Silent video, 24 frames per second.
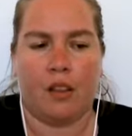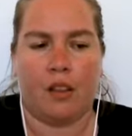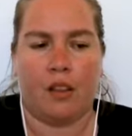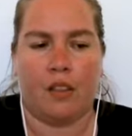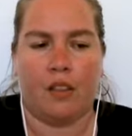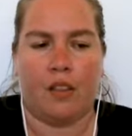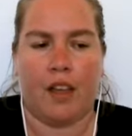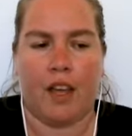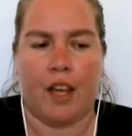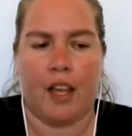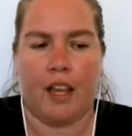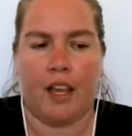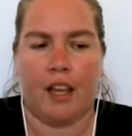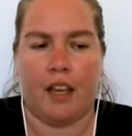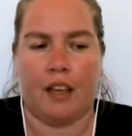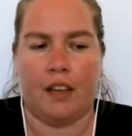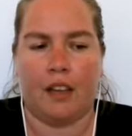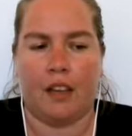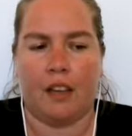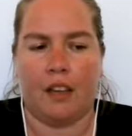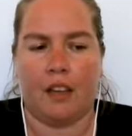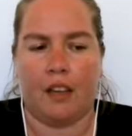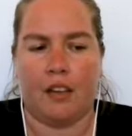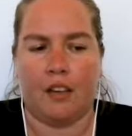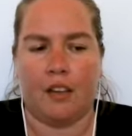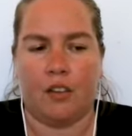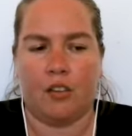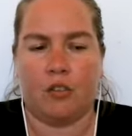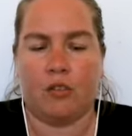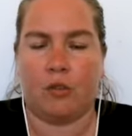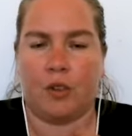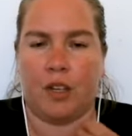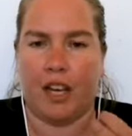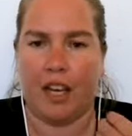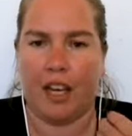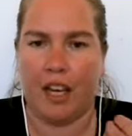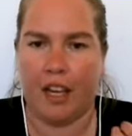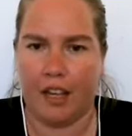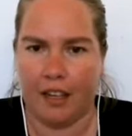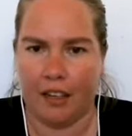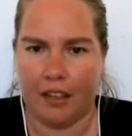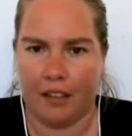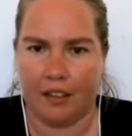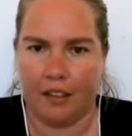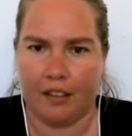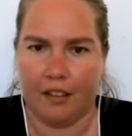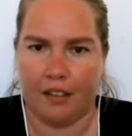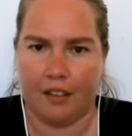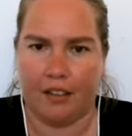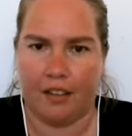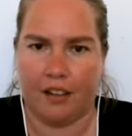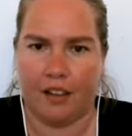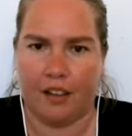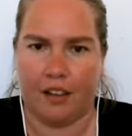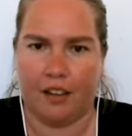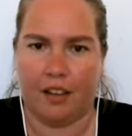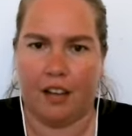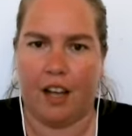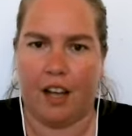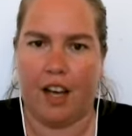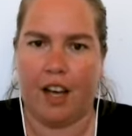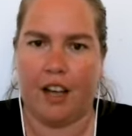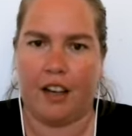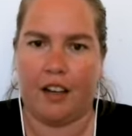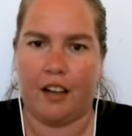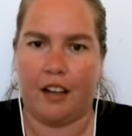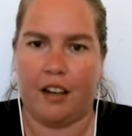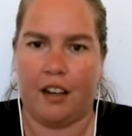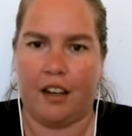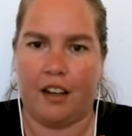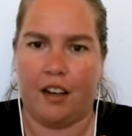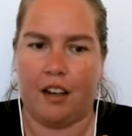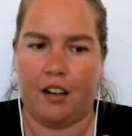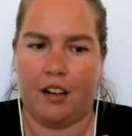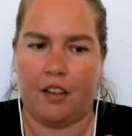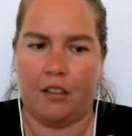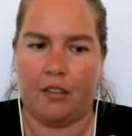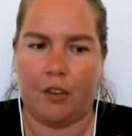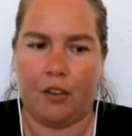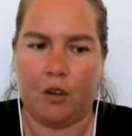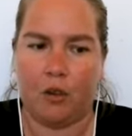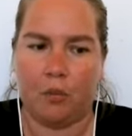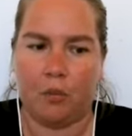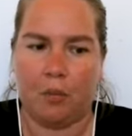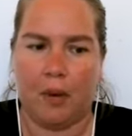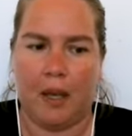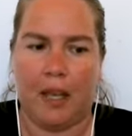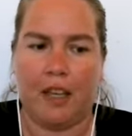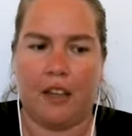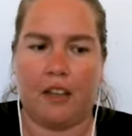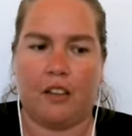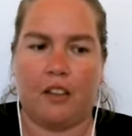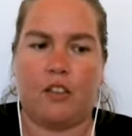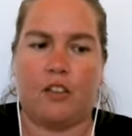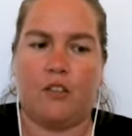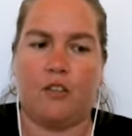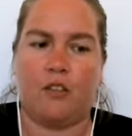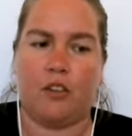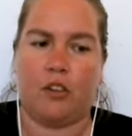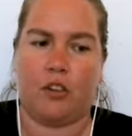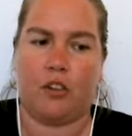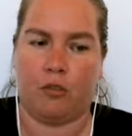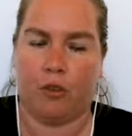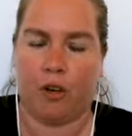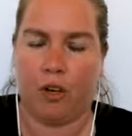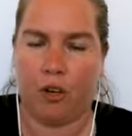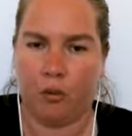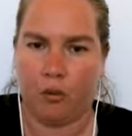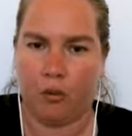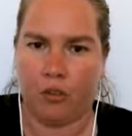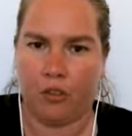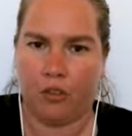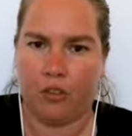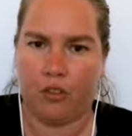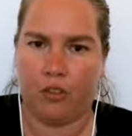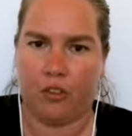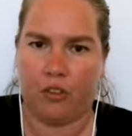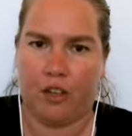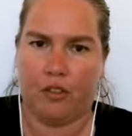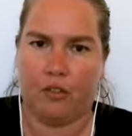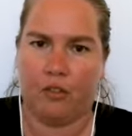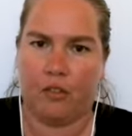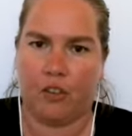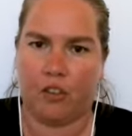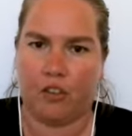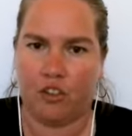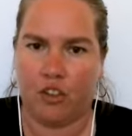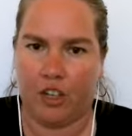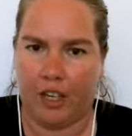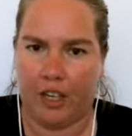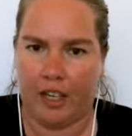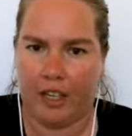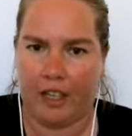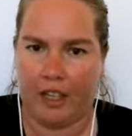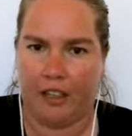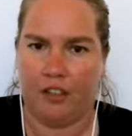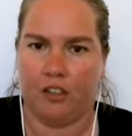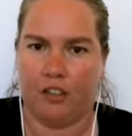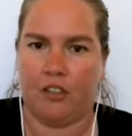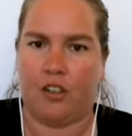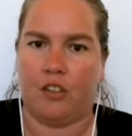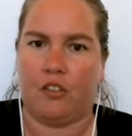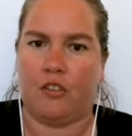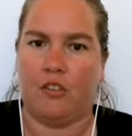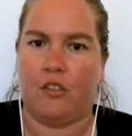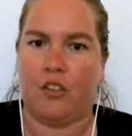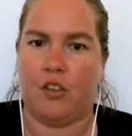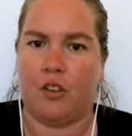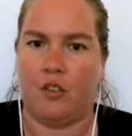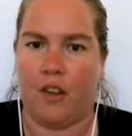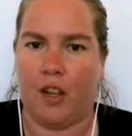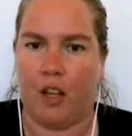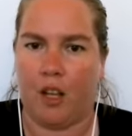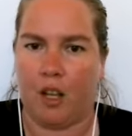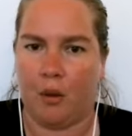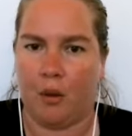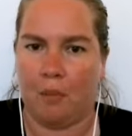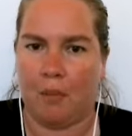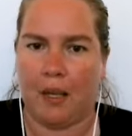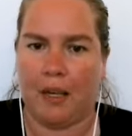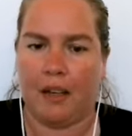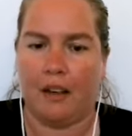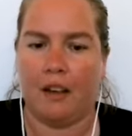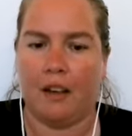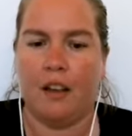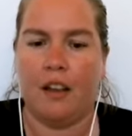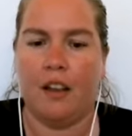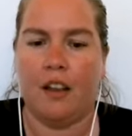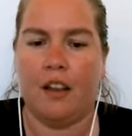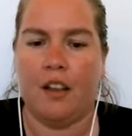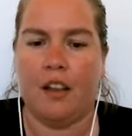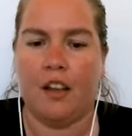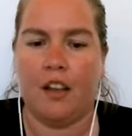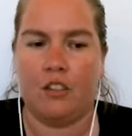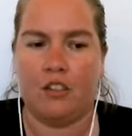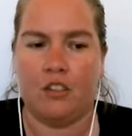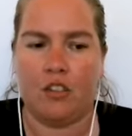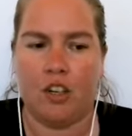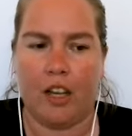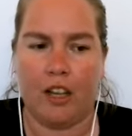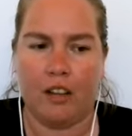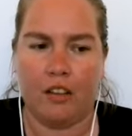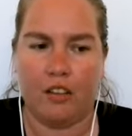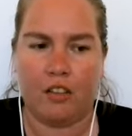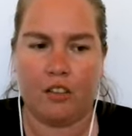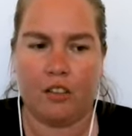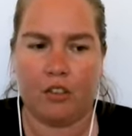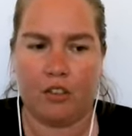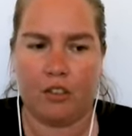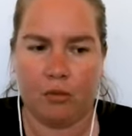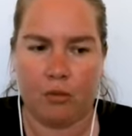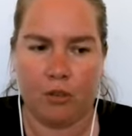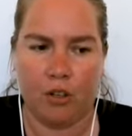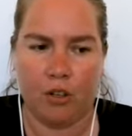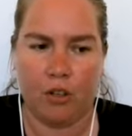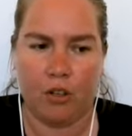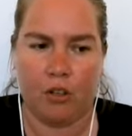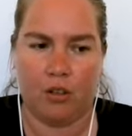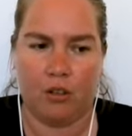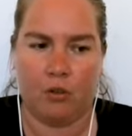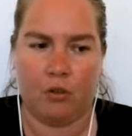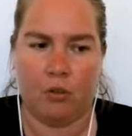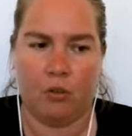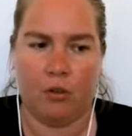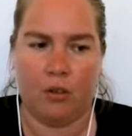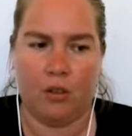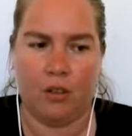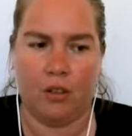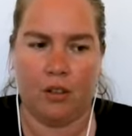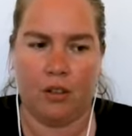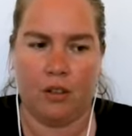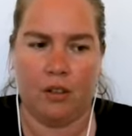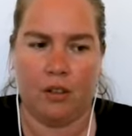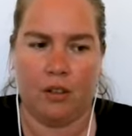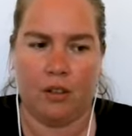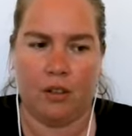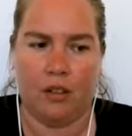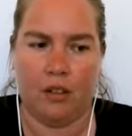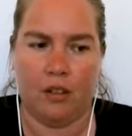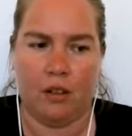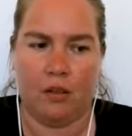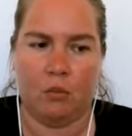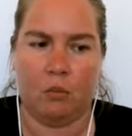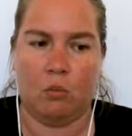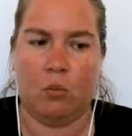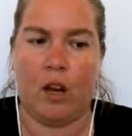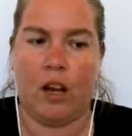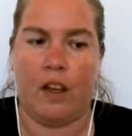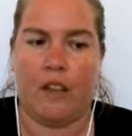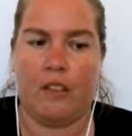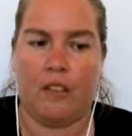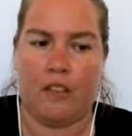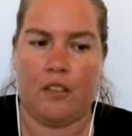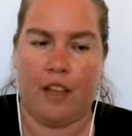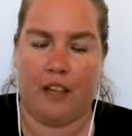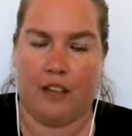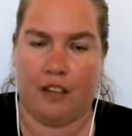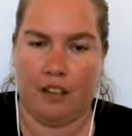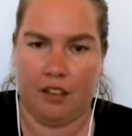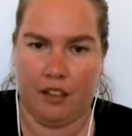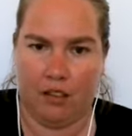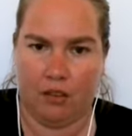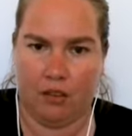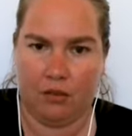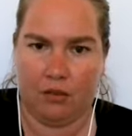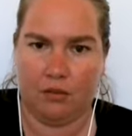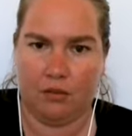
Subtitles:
they create a lot of space for growth and for change and for development just through what they do.